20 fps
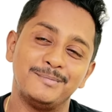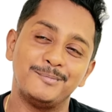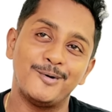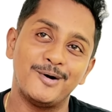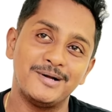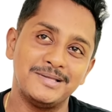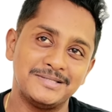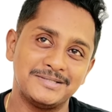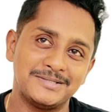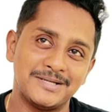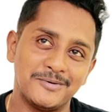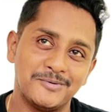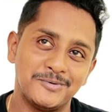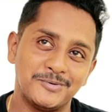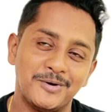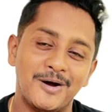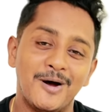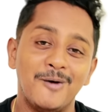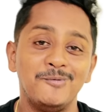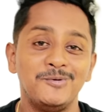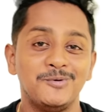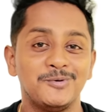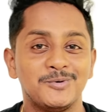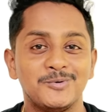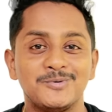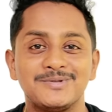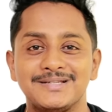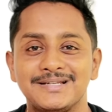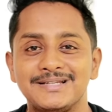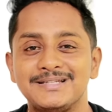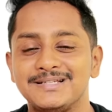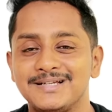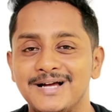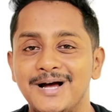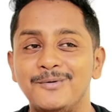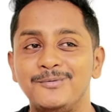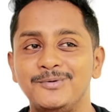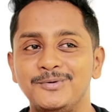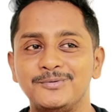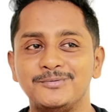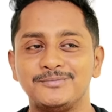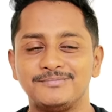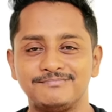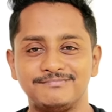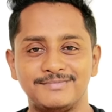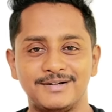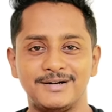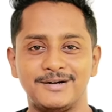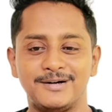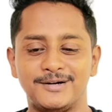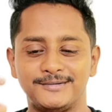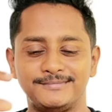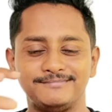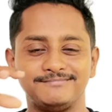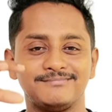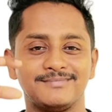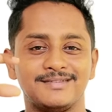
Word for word: boils down to how you use it how you um,